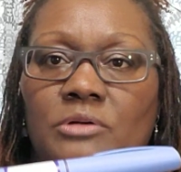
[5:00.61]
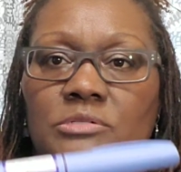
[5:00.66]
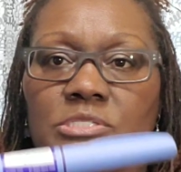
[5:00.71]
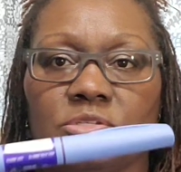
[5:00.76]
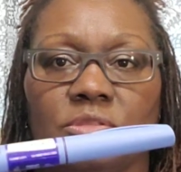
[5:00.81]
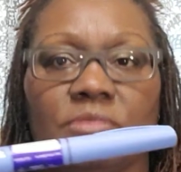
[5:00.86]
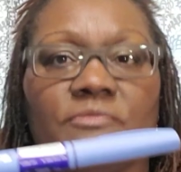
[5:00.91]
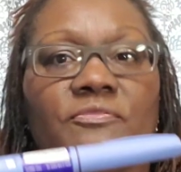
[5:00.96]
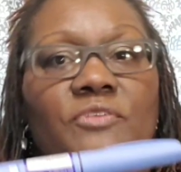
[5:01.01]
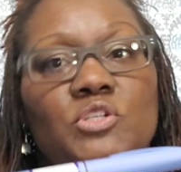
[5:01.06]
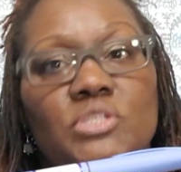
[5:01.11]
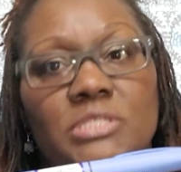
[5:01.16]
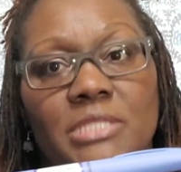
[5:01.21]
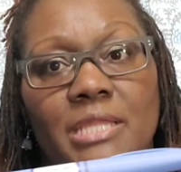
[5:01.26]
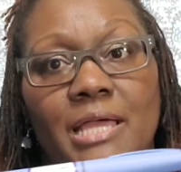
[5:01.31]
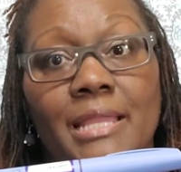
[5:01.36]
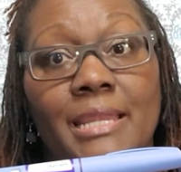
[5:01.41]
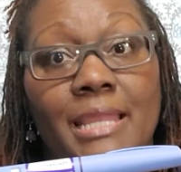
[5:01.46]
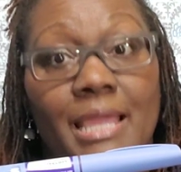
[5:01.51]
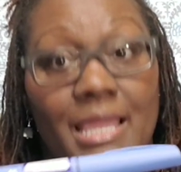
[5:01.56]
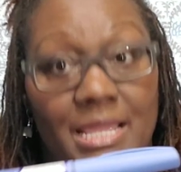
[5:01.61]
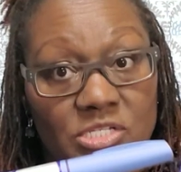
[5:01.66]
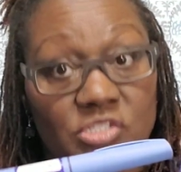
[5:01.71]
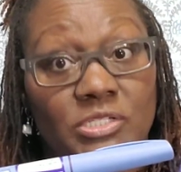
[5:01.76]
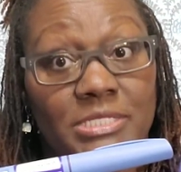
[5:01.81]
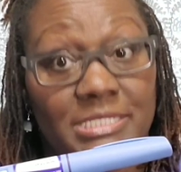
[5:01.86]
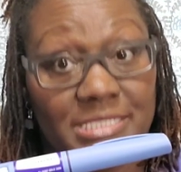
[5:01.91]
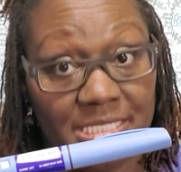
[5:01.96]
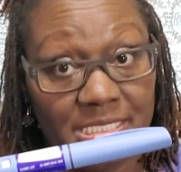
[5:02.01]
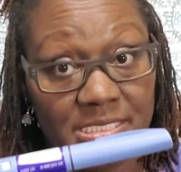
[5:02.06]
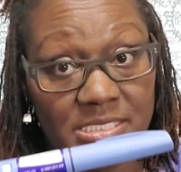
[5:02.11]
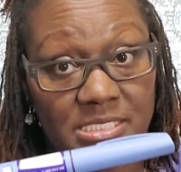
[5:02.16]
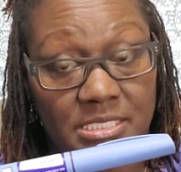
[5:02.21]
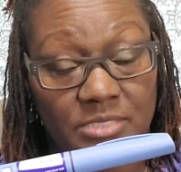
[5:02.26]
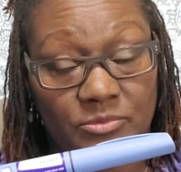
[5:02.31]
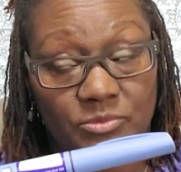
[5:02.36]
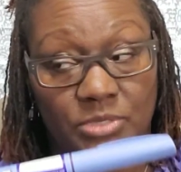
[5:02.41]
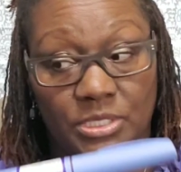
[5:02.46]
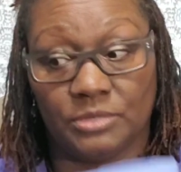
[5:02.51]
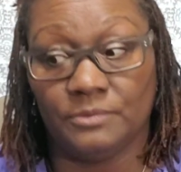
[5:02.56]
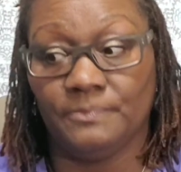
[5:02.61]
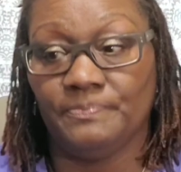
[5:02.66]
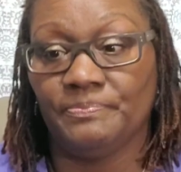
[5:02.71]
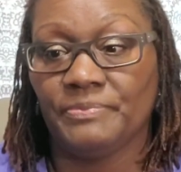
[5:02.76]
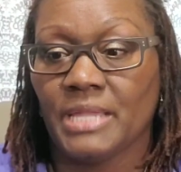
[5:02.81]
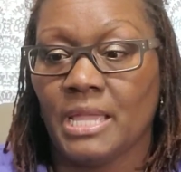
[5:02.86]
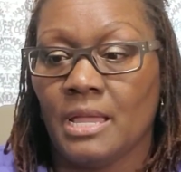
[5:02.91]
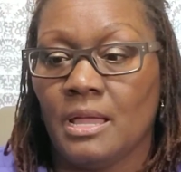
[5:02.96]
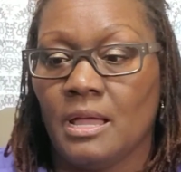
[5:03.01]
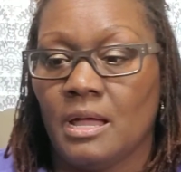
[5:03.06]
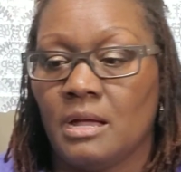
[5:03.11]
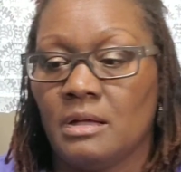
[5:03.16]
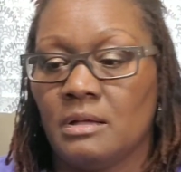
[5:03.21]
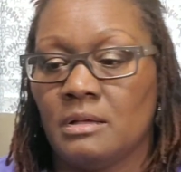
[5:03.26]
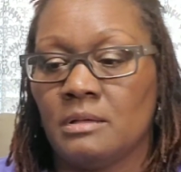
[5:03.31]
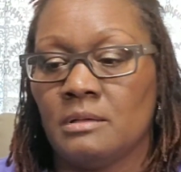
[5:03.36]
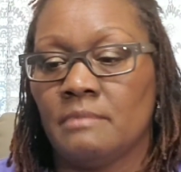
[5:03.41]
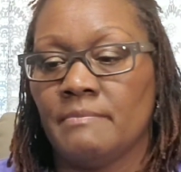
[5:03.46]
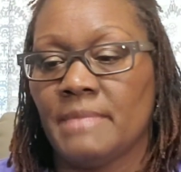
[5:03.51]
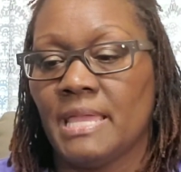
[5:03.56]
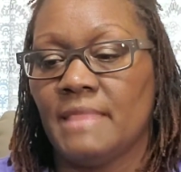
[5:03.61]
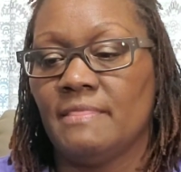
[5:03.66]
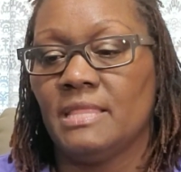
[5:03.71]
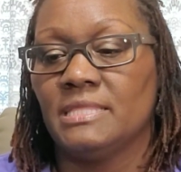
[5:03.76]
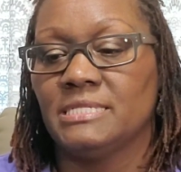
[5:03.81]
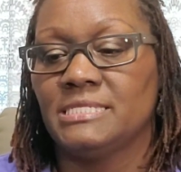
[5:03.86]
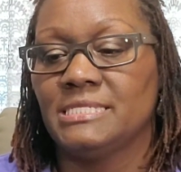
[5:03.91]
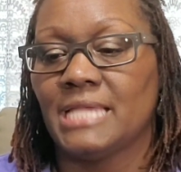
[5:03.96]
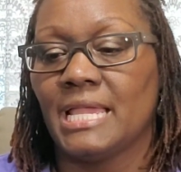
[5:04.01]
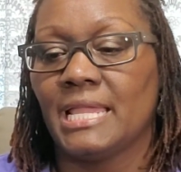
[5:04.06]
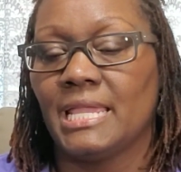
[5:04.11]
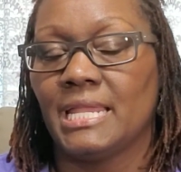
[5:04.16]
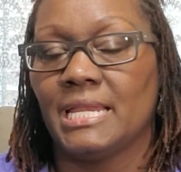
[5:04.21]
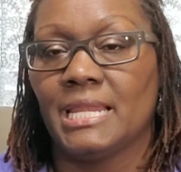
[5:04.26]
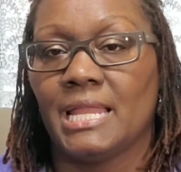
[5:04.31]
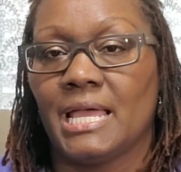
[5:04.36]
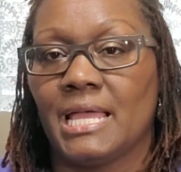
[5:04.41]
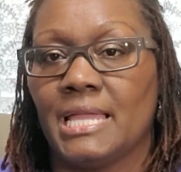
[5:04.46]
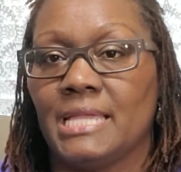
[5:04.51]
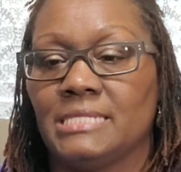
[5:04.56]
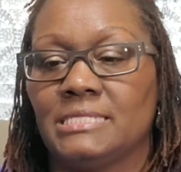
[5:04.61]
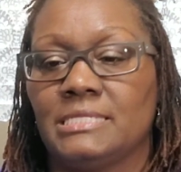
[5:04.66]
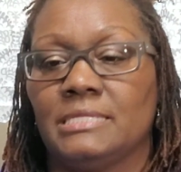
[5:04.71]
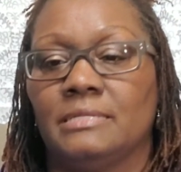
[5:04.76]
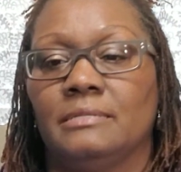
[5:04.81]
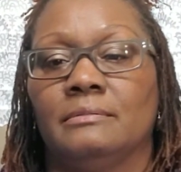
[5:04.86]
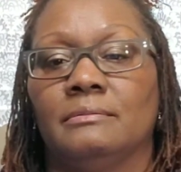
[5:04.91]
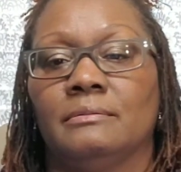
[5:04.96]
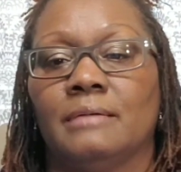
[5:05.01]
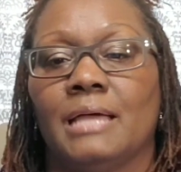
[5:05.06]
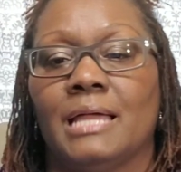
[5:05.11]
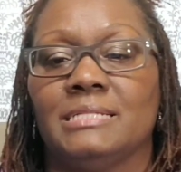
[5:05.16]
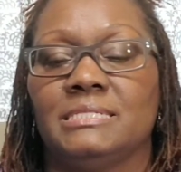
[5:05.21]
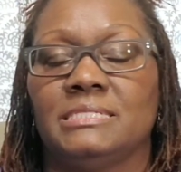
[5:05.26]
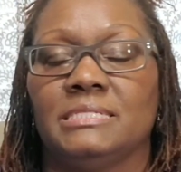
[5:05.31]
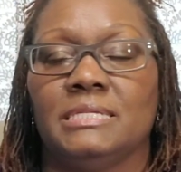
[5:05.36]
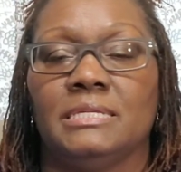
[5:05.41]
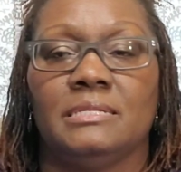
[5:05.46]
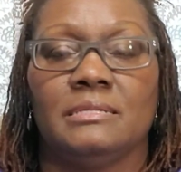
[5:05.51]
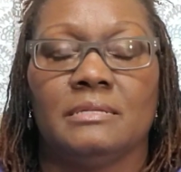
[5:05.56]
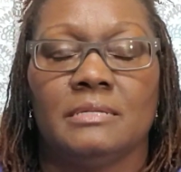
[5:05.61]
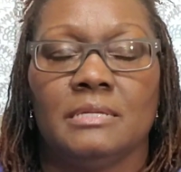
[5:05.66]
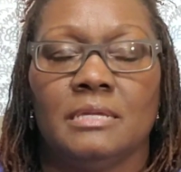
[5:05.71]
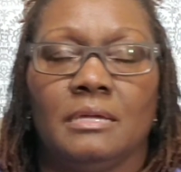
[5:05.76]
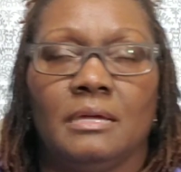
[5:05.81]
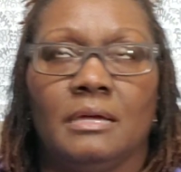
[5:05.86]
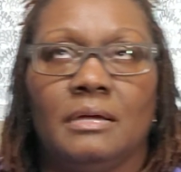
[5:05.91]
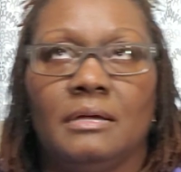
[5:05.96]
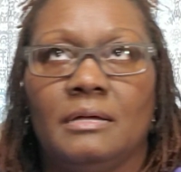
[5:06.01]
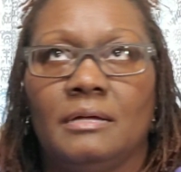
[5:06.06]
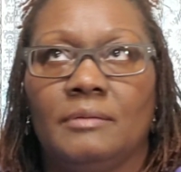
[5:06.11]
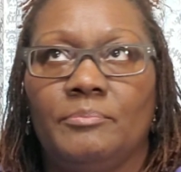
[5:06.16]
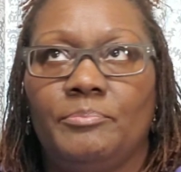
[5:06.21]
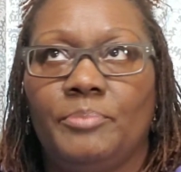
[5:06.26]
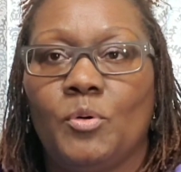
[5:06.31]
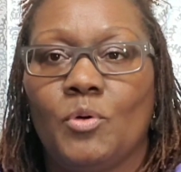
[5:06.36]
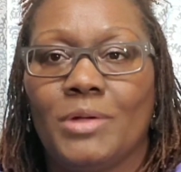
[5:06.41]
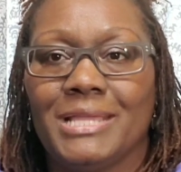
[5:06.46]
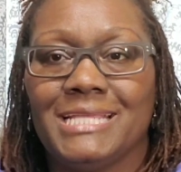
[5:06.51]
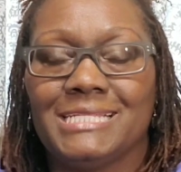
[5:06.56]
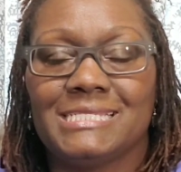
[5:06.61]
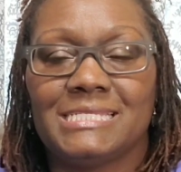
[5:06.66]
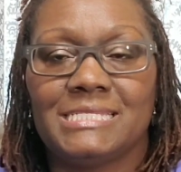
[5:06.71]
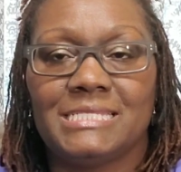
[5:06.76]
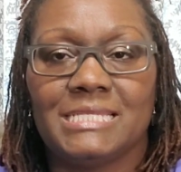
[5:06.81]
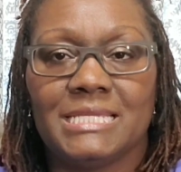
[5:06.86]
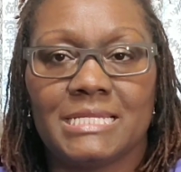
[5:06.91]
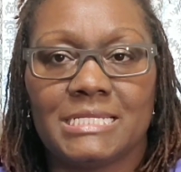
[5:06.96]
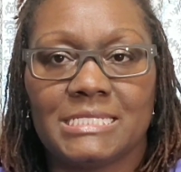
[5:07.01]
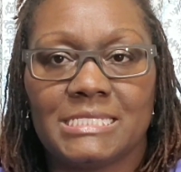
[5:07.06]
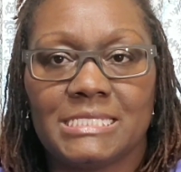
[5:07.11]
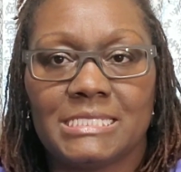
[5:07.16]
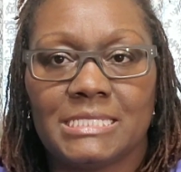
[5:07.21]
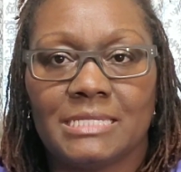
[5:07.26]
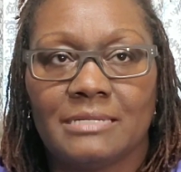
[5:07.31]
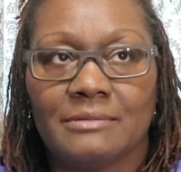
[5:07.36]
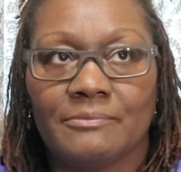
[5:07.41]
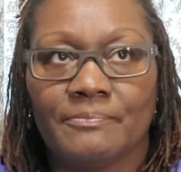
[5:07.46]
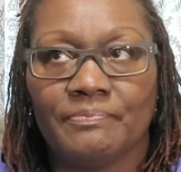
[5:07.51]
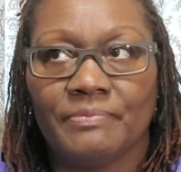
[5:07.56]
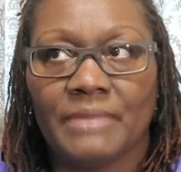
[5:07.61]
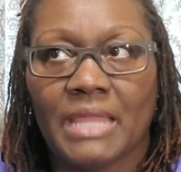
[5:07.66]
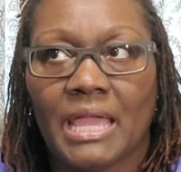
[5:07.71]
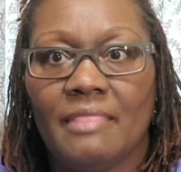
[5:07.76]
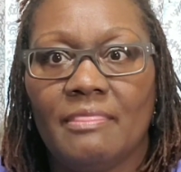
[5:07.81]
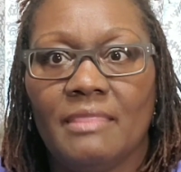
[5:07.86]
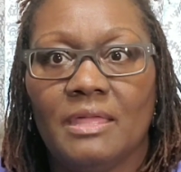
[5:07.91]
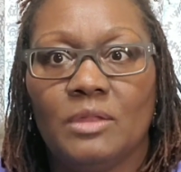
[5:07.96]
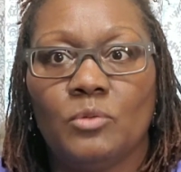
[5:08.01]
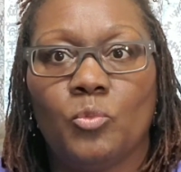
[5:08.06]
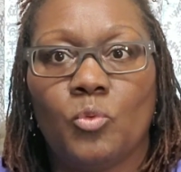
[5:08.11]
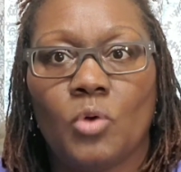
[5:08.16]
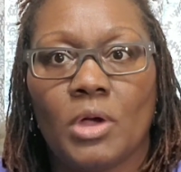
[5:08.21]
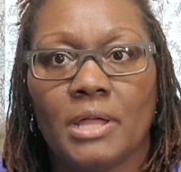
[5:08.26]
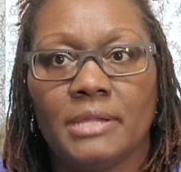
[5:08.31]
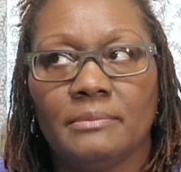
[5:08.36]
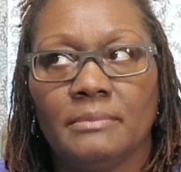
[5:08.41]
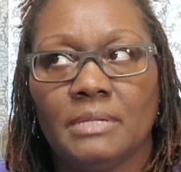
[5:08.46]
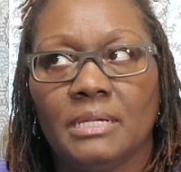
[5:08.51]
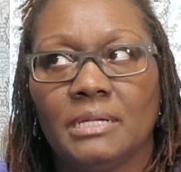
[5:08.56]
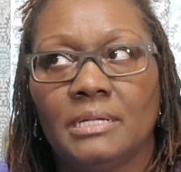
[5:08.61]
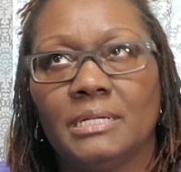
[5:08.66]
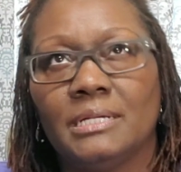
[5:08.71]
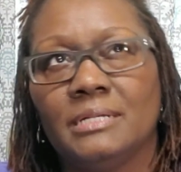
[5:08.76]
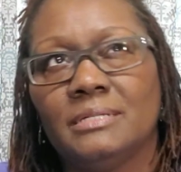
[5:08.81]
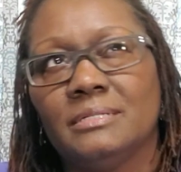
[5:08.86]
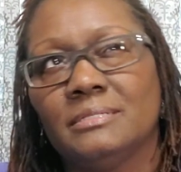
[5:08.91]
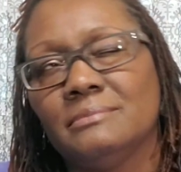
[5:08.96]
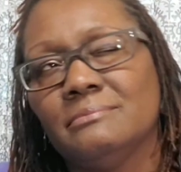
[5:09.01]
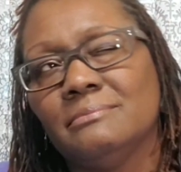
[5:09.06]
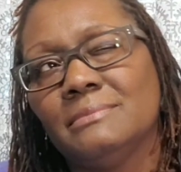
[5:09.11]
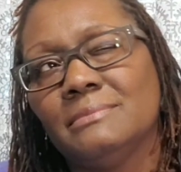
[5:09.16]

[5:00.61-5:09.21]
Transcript: So the first night I actually did 0. And then the second night I did 0.6, and then the